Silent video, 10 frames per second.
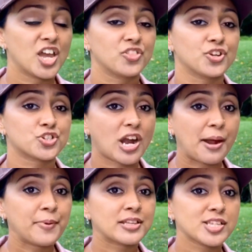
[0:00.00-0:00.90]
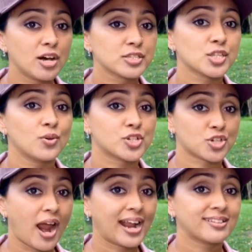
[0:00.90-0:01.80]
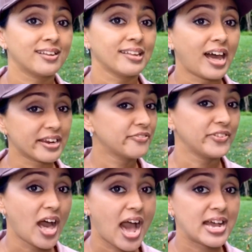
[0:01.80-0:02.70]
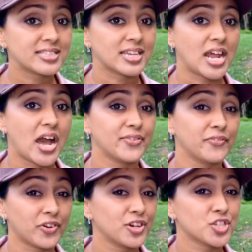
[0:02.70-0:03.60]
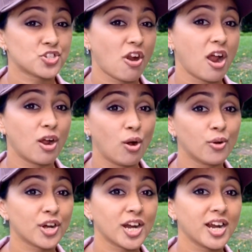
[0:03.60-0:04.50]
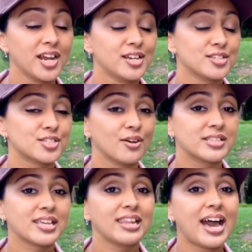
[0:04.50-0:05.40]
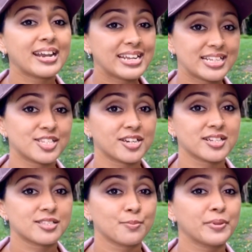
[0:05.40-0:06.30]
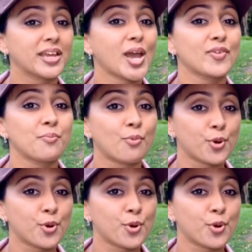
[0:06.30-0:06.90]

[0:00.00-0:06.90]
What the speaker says: Their droppings also attract a lot of flies and have a very strong odor, so it's a lot easier to simply give them more